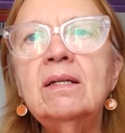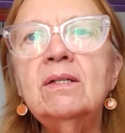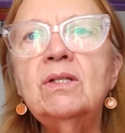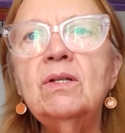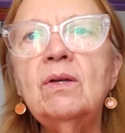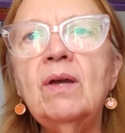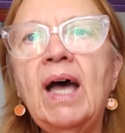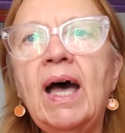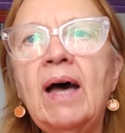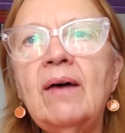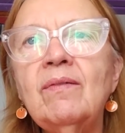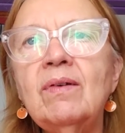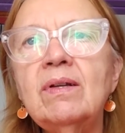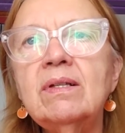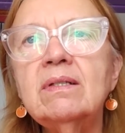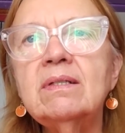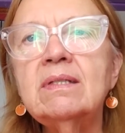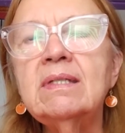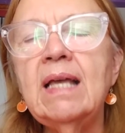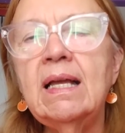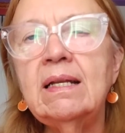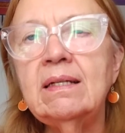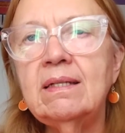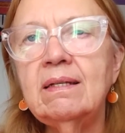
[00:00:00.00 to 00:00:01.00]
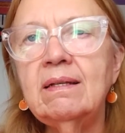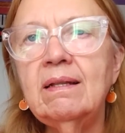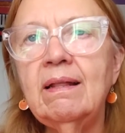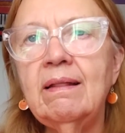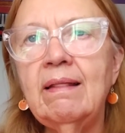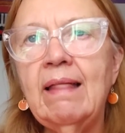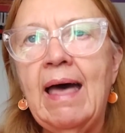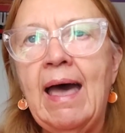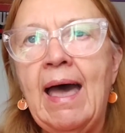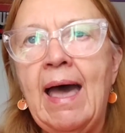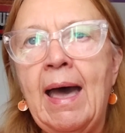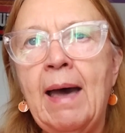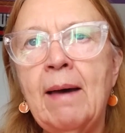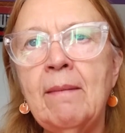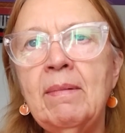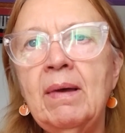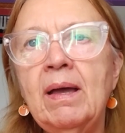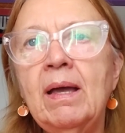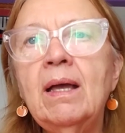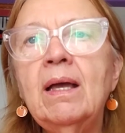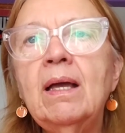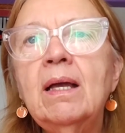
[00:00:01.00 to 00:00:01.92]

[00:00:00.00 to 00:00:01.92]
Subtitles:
to have it sent to the lab